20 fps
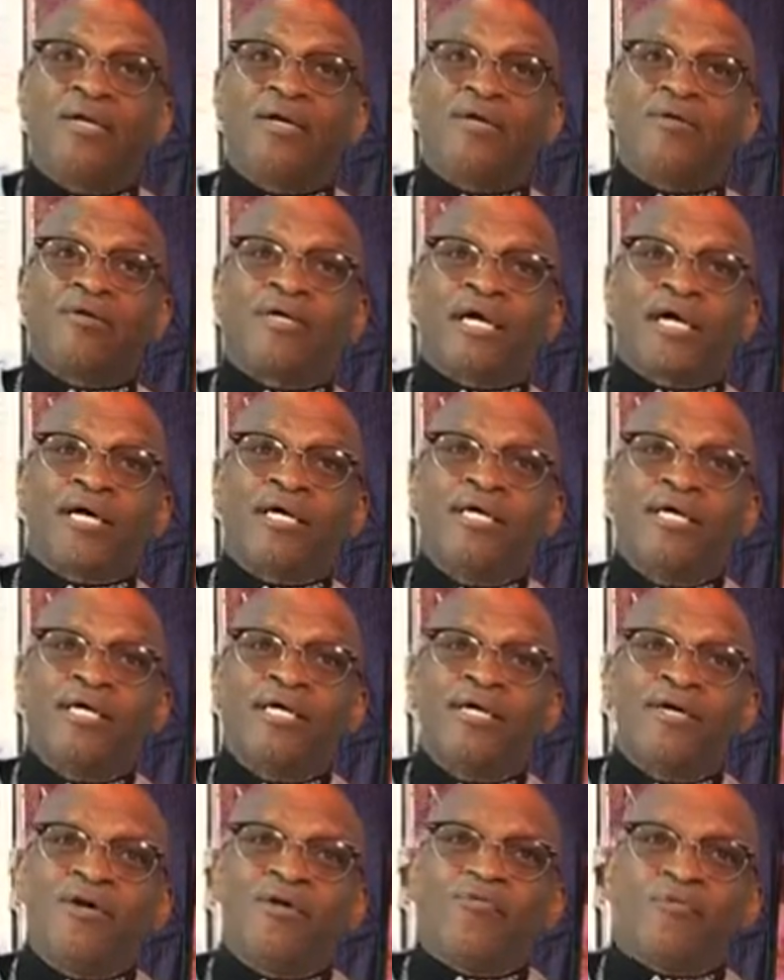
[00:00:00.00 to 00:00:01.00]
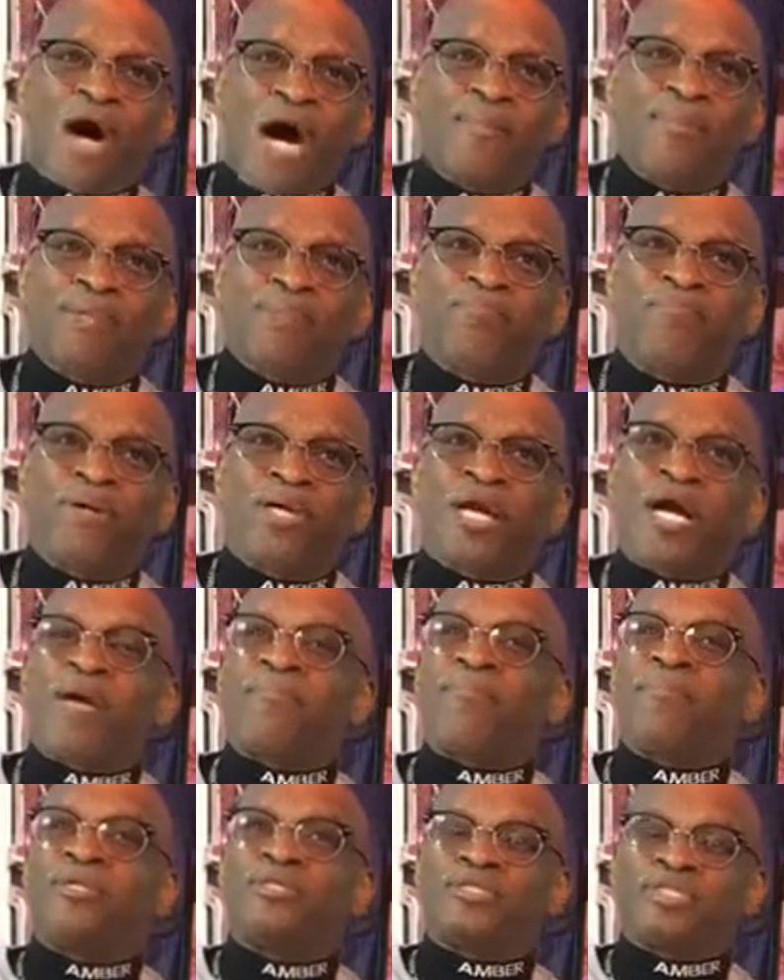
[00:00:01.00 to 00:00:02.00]
Okay? Robin put
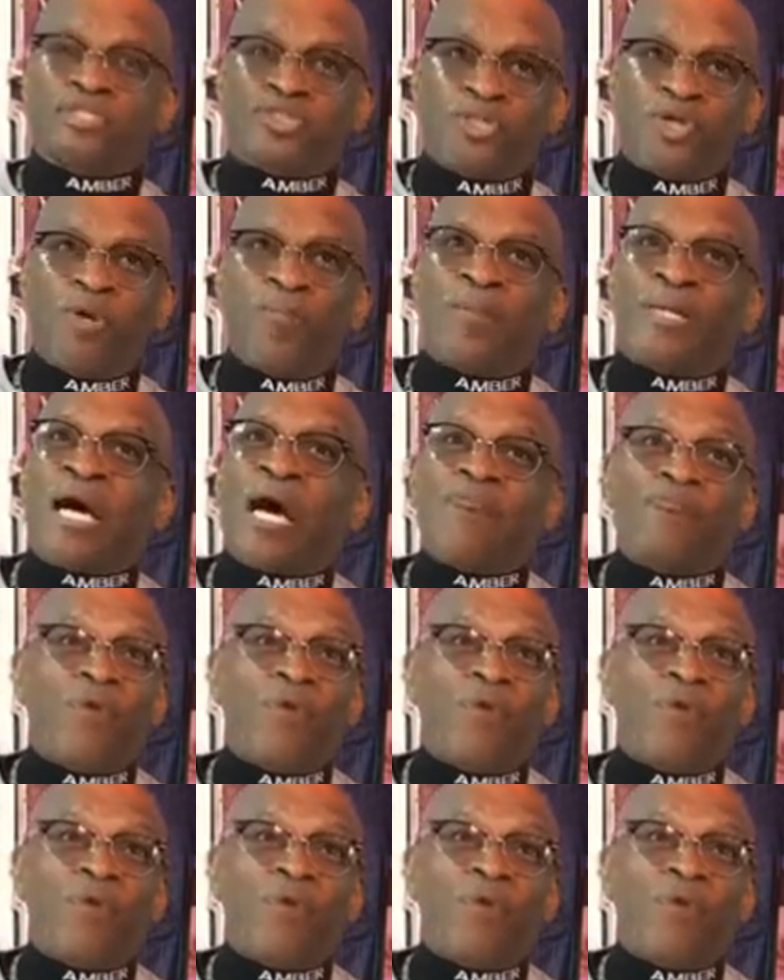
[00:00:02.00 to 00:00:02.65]
up stupid.